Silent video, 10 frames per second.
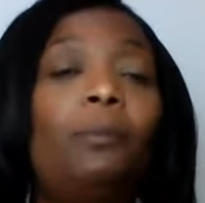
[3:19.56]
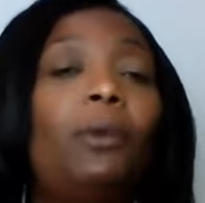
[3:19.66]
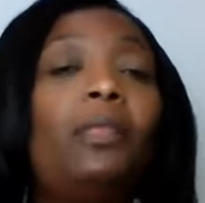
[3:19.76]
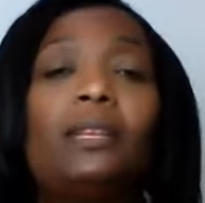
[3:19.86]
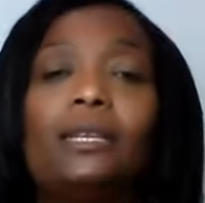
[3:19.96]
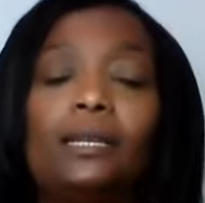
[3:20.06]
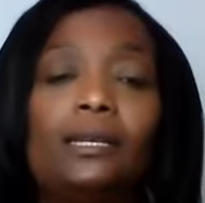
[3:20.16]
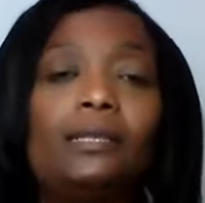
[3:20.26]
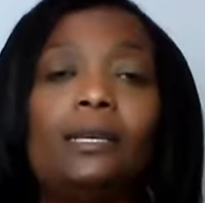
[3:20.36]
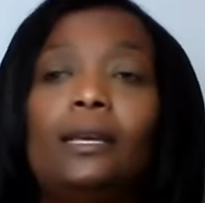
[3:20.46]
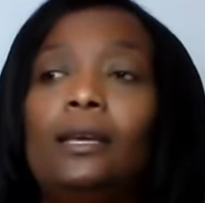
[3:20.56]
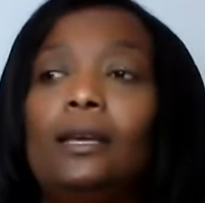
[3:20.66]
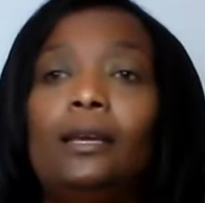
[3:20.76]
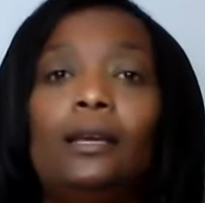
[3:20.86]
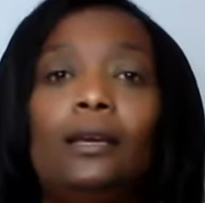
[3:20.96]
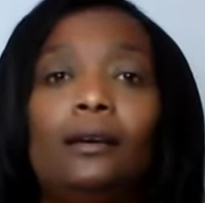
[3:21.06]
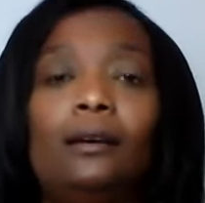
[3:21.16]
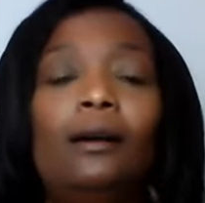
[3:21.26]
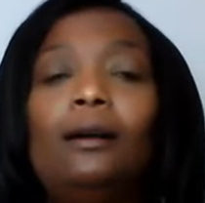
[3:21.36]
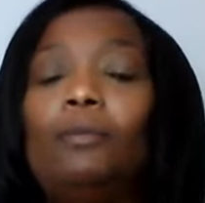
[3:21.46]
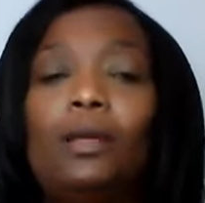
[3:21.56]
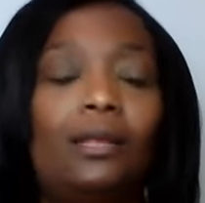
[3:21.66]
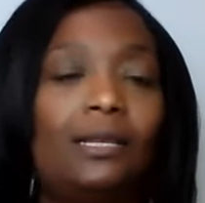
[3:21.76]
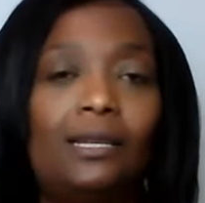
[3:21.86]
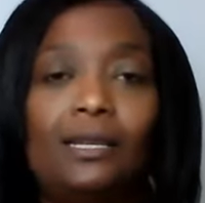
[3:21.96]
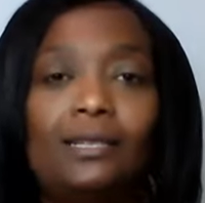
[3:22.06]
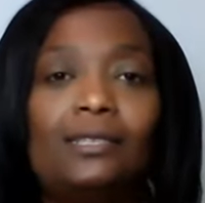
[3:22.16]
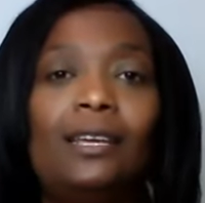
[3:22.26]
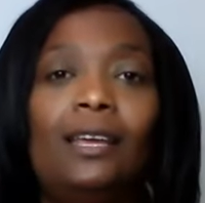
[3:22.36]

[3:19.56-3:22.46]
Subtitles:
My mother did it. Her mother did it.